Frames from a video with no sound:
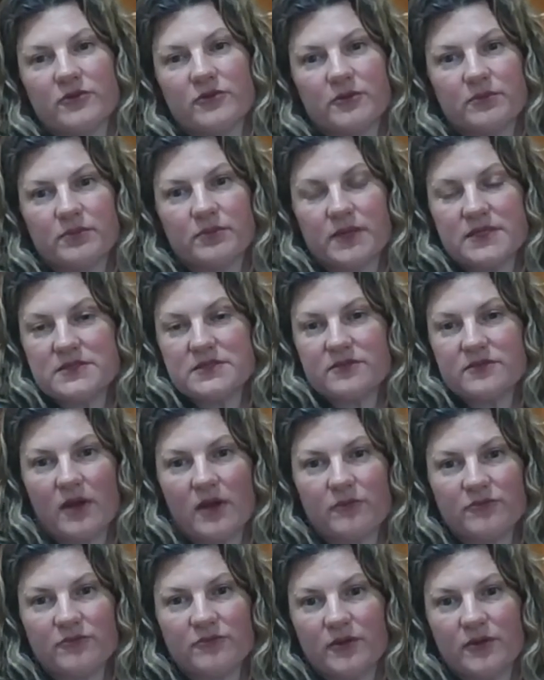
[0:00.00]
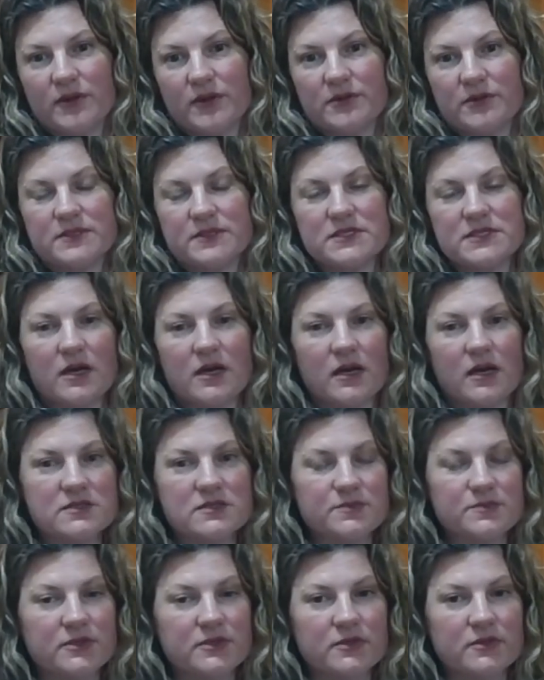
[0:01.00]
place of comfort, whether it's the
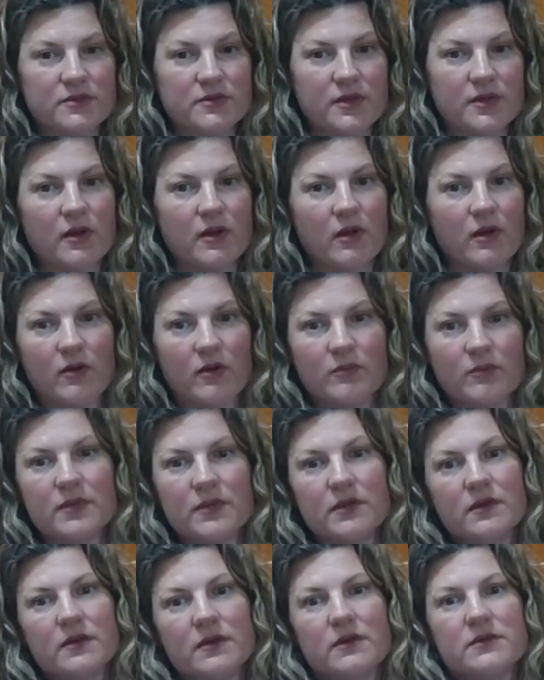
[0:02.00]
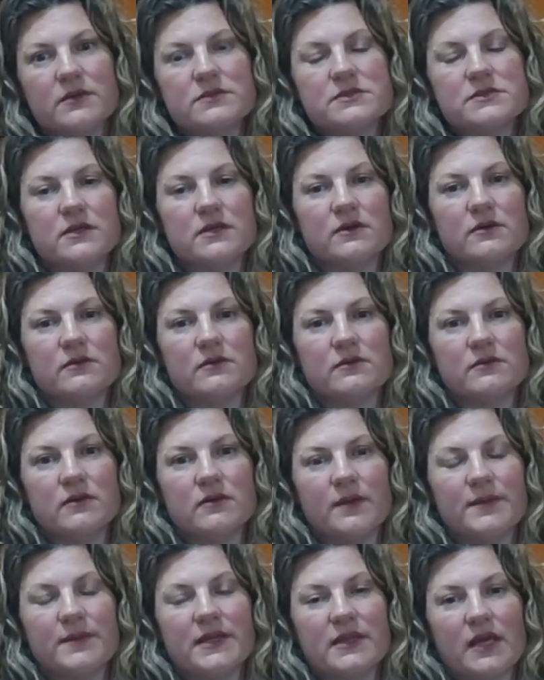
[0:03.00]
hospital or their home. So,
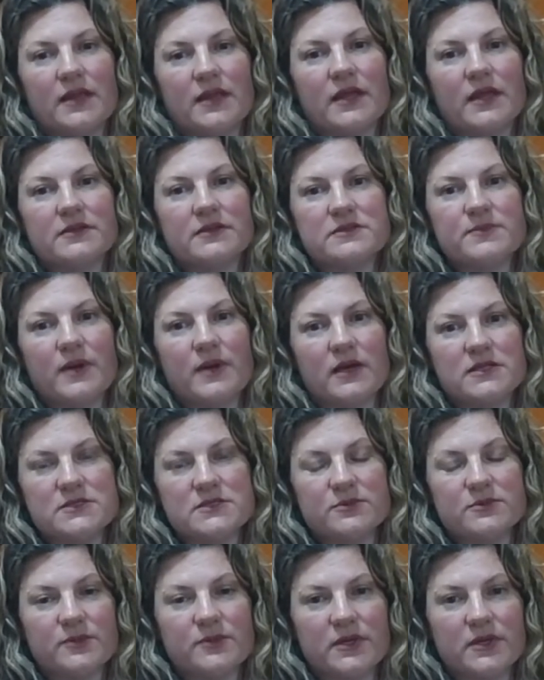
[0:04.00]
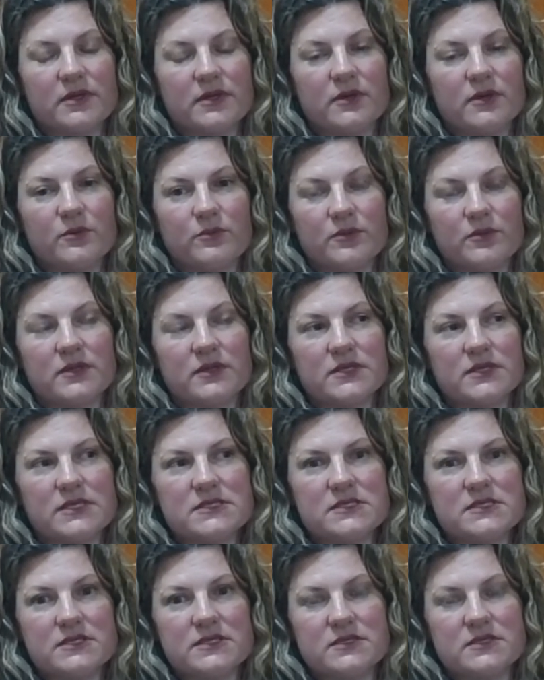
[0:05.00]
that is possible, but there does
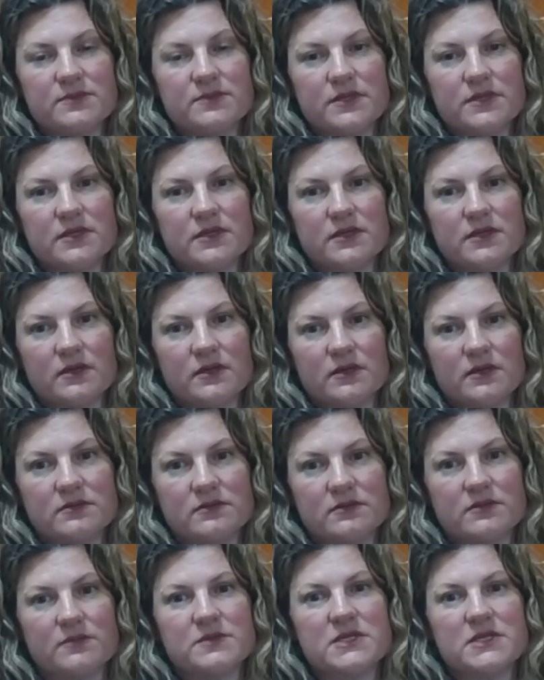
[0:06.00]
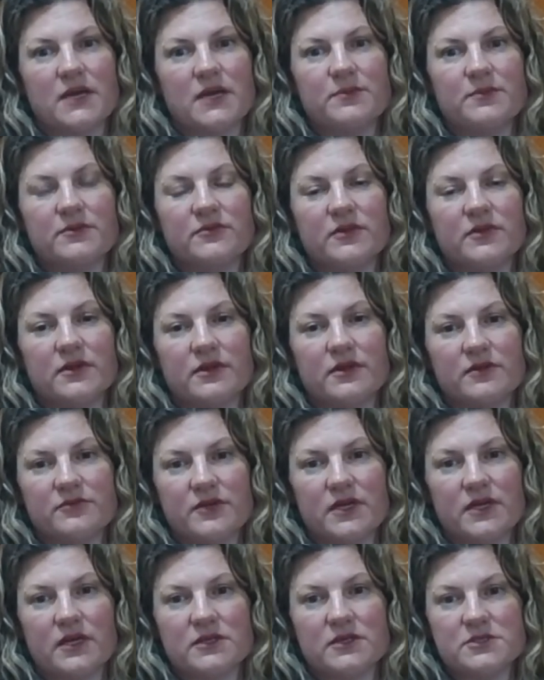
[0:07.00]
need to be some type of
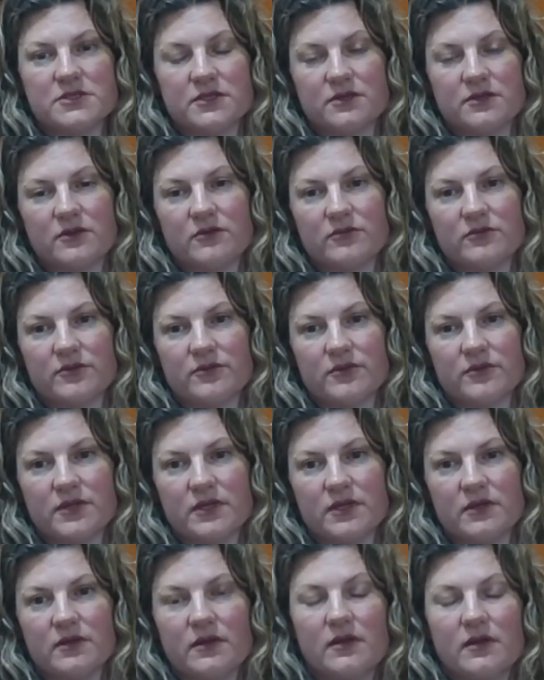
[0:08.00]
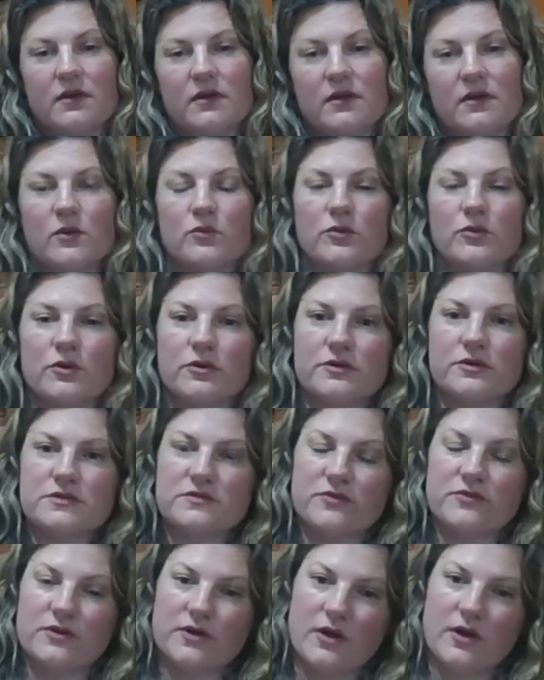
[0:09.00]
clarification over the rules
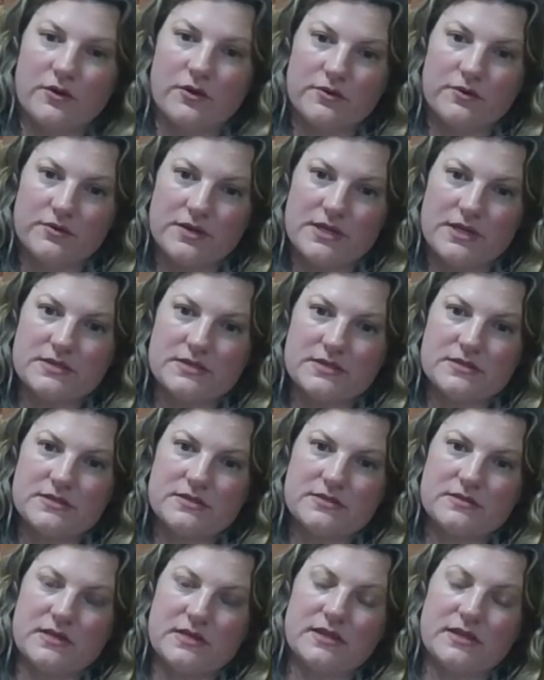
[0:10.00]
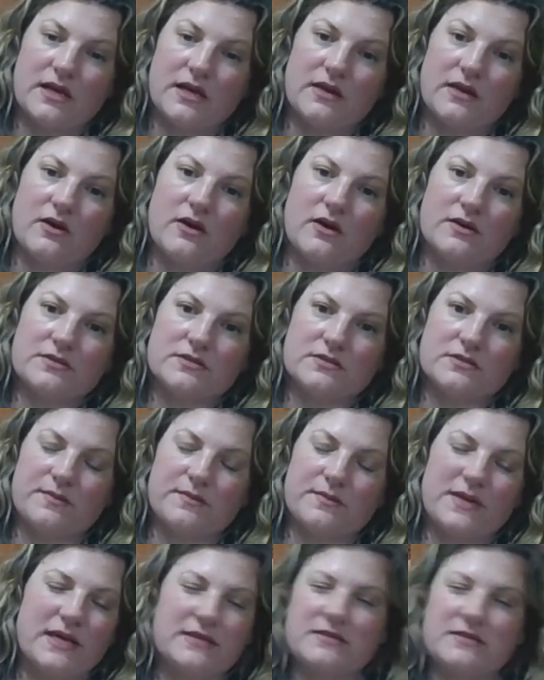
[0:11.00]
for notaries. And then also,
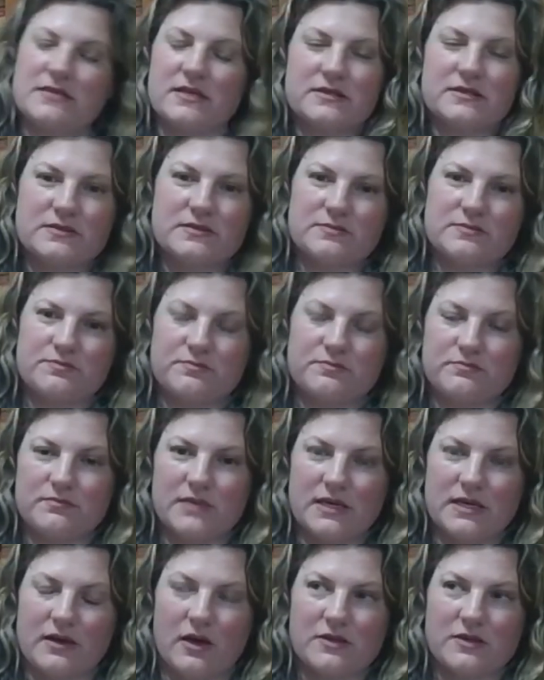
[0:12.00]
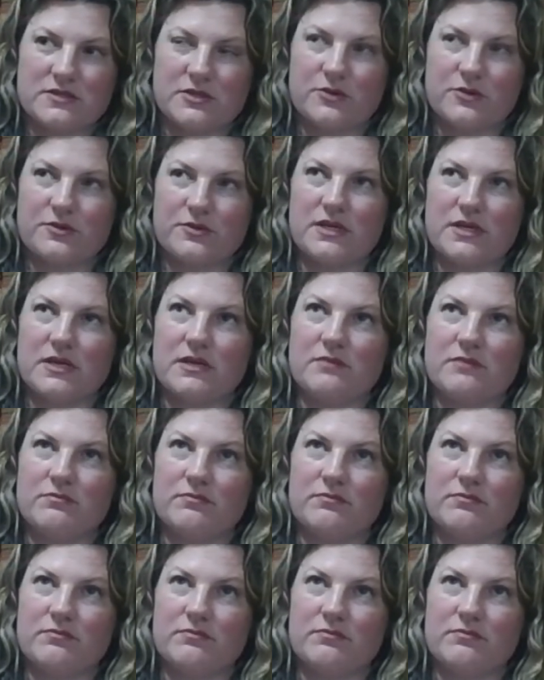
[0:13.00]
it's also the